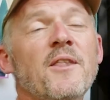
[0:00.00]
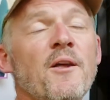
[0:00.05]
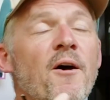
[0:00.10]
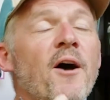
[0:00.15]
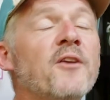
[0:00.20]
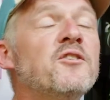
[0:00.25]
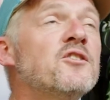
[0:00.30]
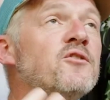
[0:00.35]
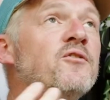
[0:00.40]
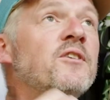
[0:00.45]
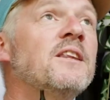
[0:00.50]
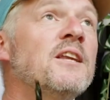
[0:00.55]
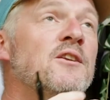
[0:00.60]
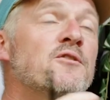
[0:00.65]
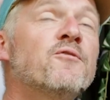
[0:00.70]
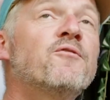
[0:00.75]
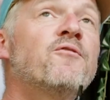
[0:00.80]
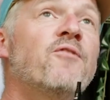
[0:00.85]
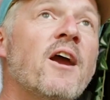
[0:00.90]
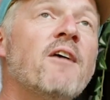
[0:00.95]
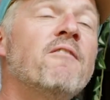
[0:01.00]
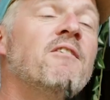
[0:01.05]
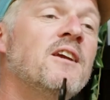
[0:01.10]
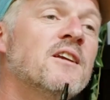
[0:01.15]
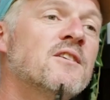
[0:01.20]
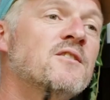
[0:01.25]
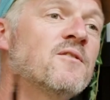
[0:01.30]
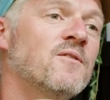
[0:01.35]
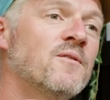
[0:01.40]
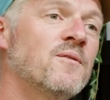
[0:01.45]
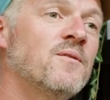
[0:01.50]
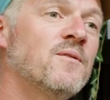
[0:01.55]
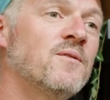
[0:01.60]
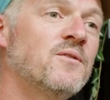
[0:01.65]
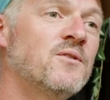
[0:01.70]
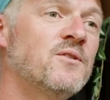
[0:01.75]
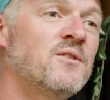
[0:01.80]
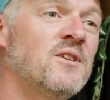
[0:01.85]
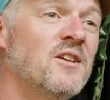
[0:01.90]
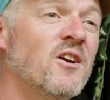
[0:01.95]
I just think there's various
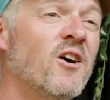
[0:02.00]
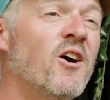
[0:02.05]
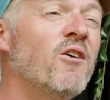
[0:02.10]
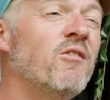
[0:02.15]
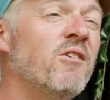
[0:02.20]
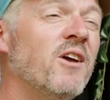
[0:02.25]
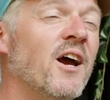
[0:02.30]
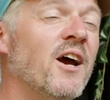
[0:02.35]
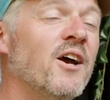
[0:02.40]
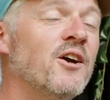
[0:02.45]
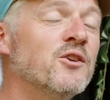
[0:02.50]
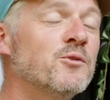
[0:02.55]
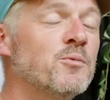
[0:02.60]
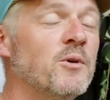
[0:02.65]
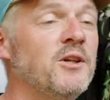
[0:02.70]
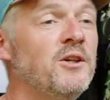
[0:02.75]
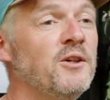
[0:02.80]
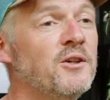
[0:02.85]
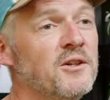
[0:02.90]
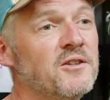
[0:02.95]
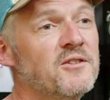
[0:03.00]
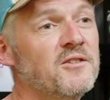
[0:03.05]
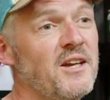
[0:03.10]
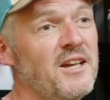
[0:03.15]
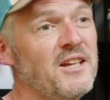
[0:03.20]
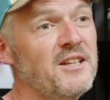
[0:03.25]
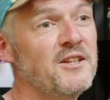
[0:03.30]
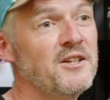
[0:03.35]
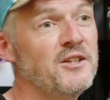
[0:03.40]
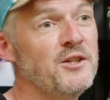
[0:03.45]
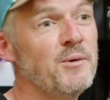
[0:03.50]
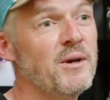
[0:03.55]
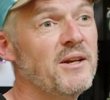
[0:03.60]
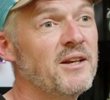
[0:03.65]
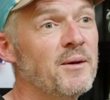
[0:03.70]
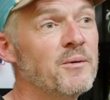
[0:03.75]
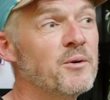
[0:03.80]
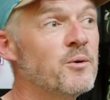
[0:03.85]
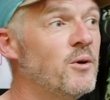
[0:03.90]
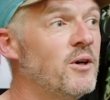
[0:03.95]
scenarios where you could say that you end
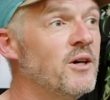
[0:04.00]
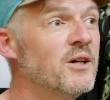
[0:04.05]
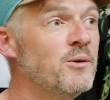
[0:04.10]
up quiet